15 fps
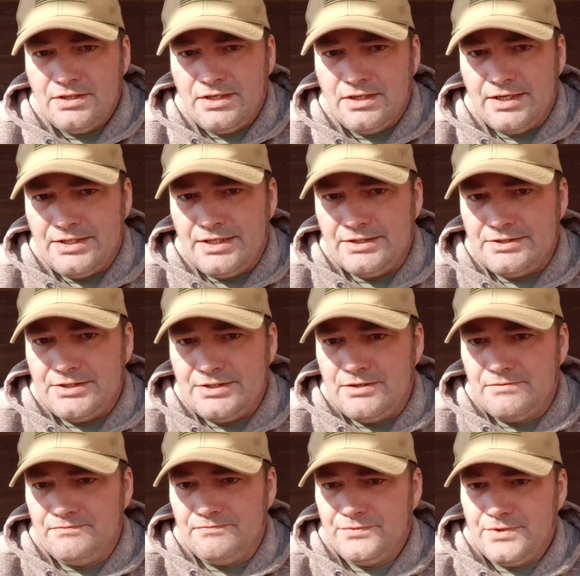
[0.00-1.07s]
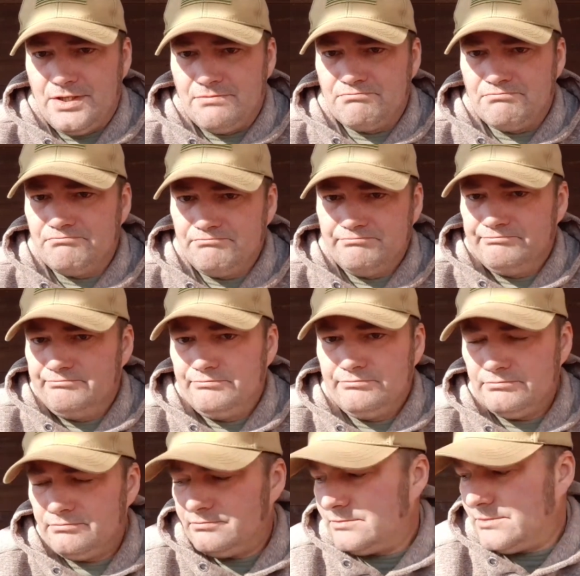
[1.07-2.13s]
I can't tell. Um,
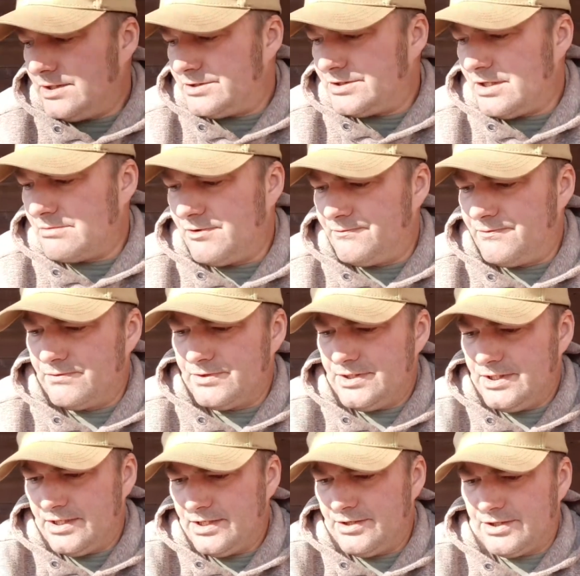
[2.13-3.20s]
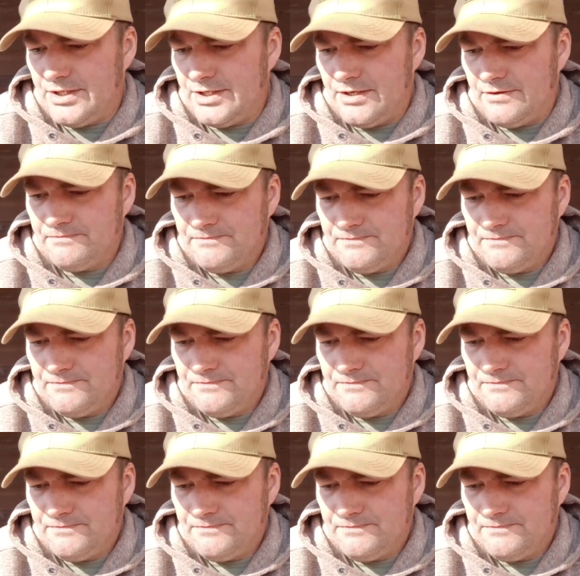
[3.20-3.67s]
let's get my phone. Get out of here, cat.